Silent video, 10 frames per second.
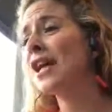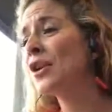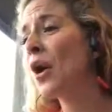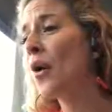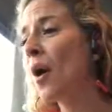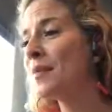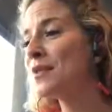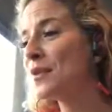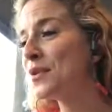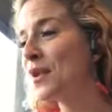I know, I'm
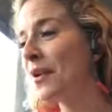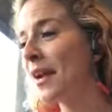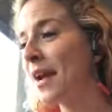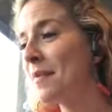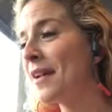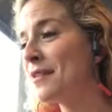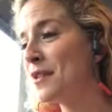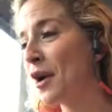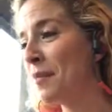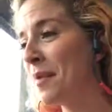so sorry. I'm at a
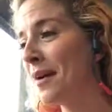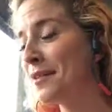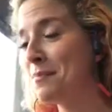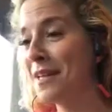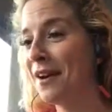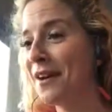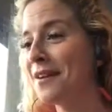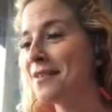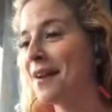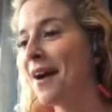Starbucks
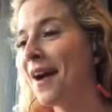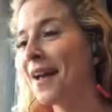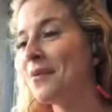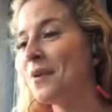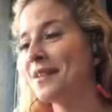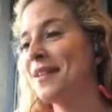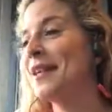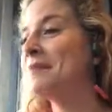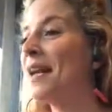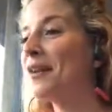because I wasn't
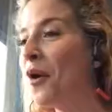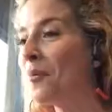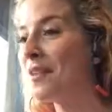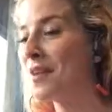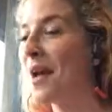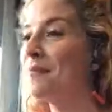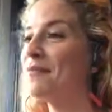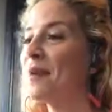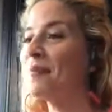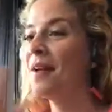going to make it home in time
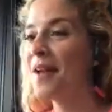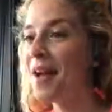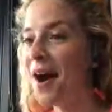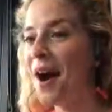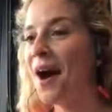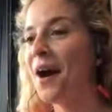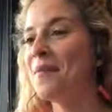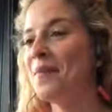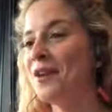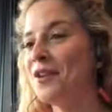from
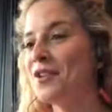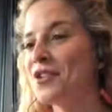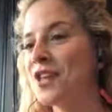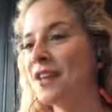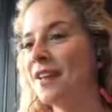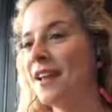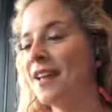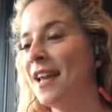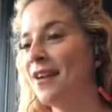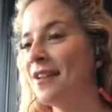an audition
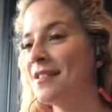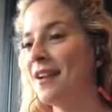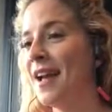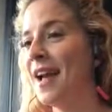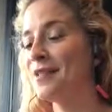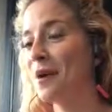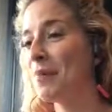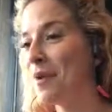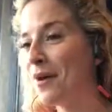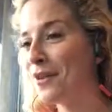and errands that I had, so I
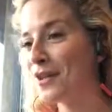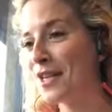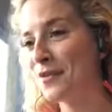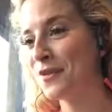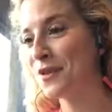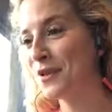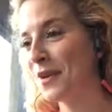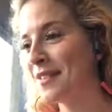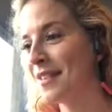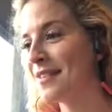apologize for the
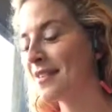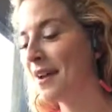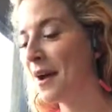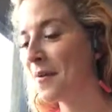noises.